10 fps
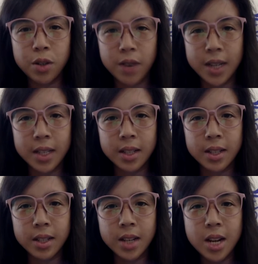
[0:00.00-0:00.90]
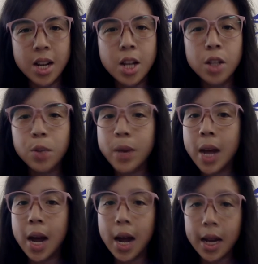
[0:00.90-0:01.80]
devices. So we
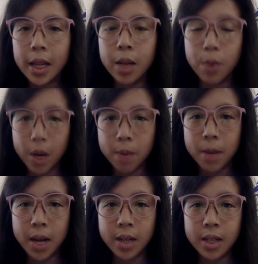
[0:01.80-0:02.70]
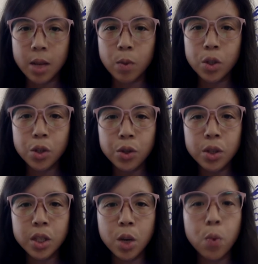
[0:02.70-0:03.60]
highly recommend that when
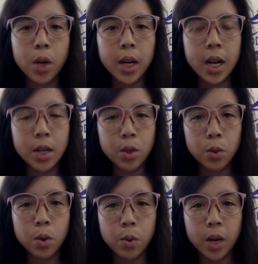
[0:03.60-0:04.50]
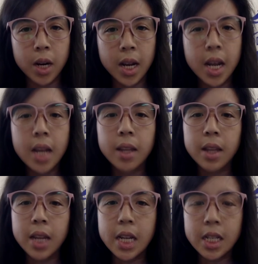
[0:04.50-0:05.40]
students are working on schoolwork,
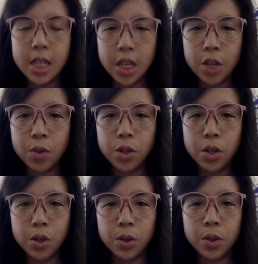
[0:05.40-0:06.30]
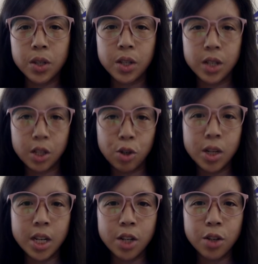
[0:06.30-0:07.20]
that they continue to use their
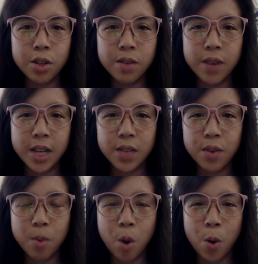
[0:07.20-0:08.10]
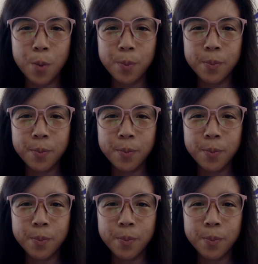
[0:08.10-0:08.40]
district-issued device from home.